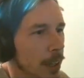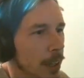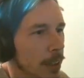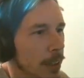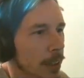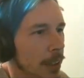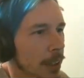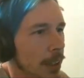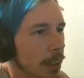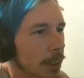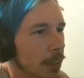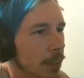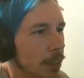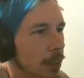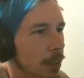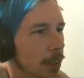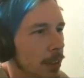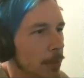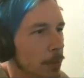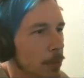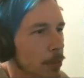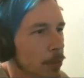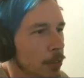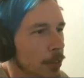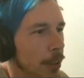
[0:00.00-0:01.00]
of lean into the
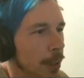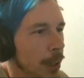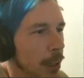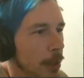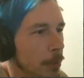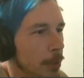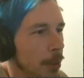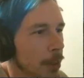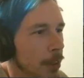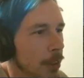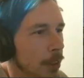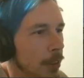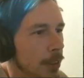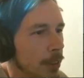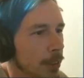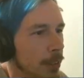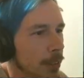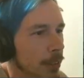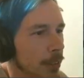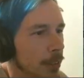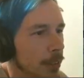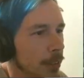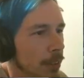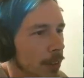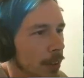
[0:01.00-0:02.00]
mistake I made
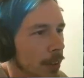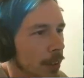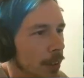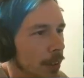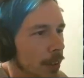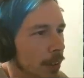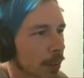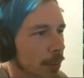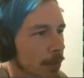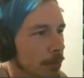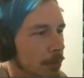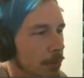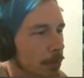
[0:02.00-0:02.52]
uh,